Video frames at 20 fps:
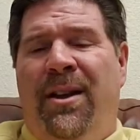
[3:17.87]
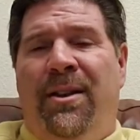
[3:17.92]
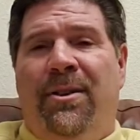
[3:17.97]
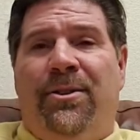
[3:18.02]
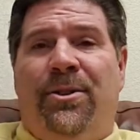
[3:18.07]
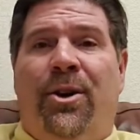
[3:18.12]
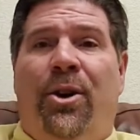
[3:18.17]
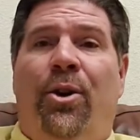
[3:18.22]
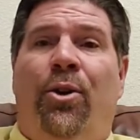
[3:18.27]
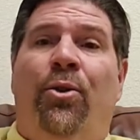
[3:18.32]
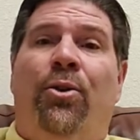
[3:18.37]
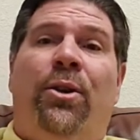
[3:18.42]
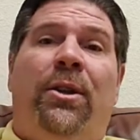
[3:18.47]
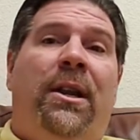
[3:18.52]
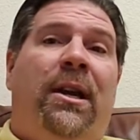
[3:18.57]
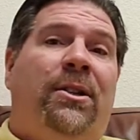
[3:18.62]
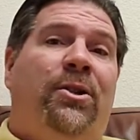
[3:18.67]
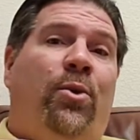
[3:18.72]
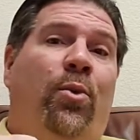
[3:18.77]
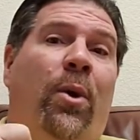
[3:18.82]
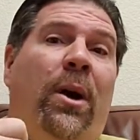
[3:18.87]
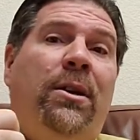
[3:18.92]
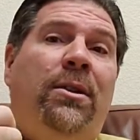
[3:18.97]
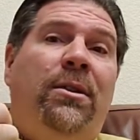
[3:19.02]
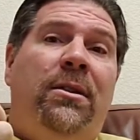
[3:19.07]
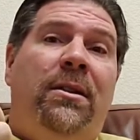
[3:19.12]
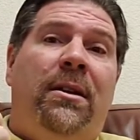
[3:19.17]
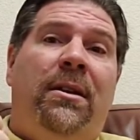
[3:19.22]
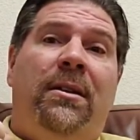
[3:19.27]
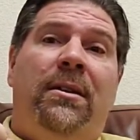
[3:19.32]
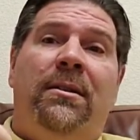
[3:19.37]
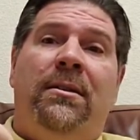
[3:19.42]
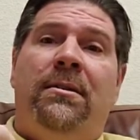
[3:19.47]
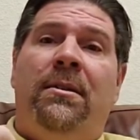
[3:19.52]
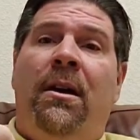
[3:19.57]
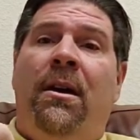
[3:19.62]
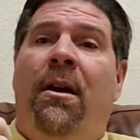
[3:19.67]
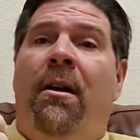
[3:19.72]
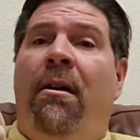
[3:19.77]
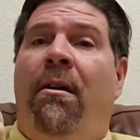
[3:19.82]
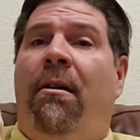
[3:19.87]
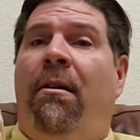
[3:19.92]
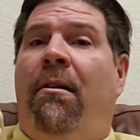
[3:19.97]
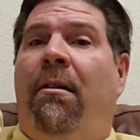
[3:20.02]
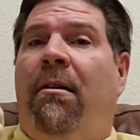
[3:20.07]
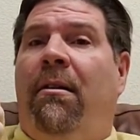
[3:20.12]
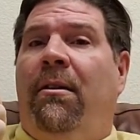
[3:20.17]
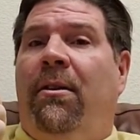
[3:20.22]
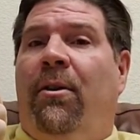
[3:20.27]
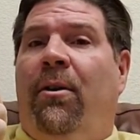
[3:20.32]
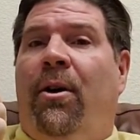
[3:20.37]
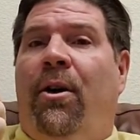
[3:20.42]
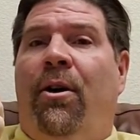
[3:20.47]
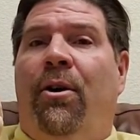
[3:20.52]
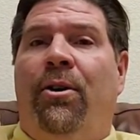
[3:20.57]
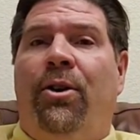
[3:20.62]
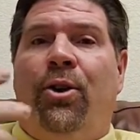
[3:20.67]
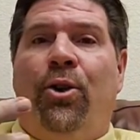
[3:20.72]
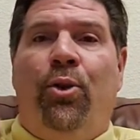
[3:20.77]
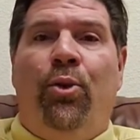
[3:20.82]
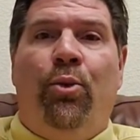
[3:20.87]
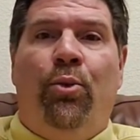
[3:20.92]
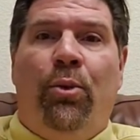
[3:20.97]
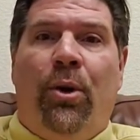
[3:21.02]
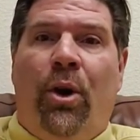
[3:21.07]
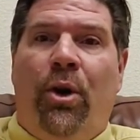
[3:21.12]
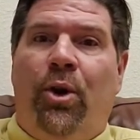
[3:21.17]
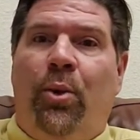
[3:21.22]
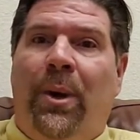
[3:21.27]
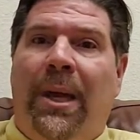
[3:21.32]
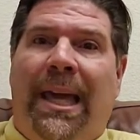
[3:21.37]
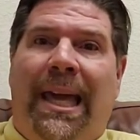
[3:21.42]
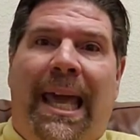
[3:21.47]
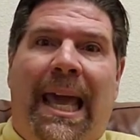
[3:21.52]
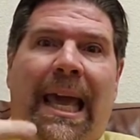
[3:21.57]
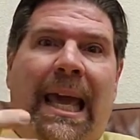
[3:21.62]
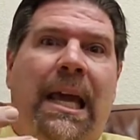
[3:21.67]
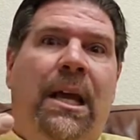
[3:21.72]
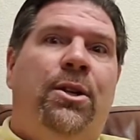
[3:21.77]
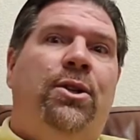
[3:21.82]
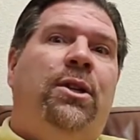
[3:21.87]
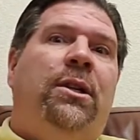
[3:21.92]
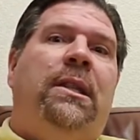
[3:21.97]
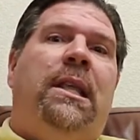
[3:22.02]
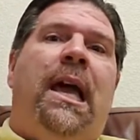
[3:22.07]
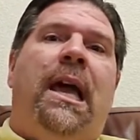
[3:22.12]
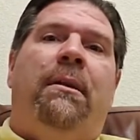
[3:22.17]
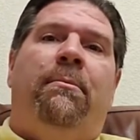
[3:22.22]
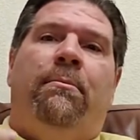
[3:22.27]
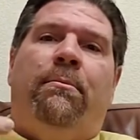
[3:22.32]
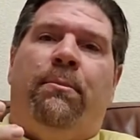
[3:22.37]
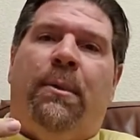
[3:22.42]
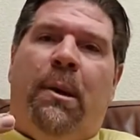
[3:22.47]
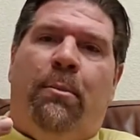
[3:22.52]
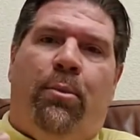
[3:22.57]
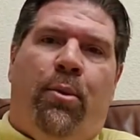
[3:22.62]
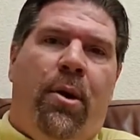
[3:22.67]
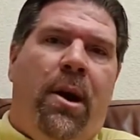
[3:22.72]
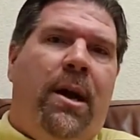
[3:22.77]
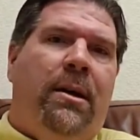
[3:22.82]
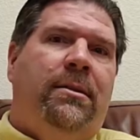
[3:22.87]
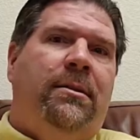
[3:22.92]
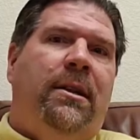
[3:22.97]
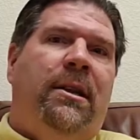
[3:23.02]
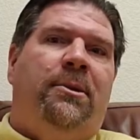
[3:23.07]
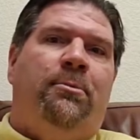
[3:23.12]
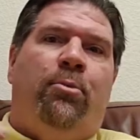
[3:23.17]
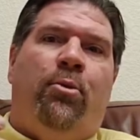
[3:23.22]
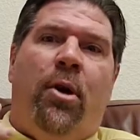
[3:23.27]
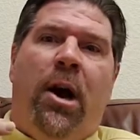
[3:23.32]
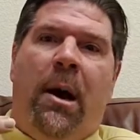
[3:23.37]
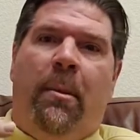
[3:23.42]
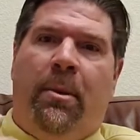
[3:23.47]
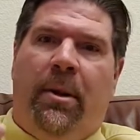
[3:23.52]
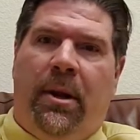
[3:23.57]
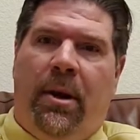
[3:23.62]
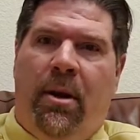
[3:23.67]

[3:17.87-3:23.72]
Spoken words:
So the next question is, are you engaging that process properly?